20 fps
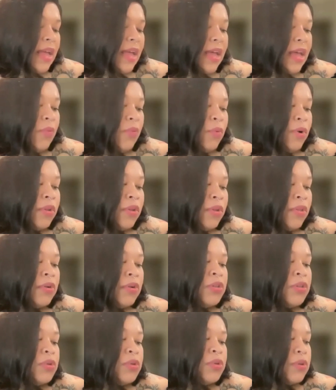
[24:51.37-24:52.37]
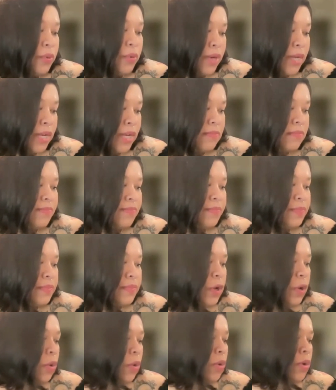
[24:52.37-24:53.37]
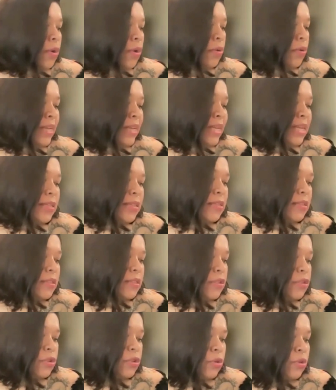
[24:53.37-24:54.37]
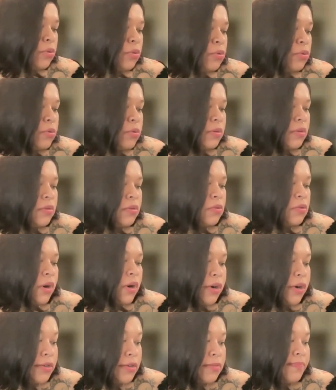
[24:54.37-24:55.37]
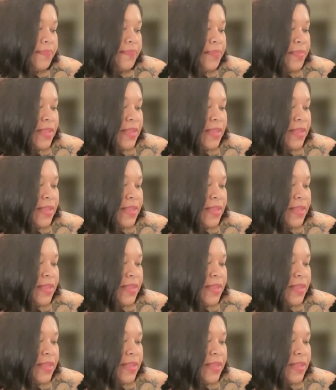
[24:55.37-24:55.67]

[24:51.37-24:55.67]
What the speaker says: And one of those was Honi, or Onias, the circle drawer.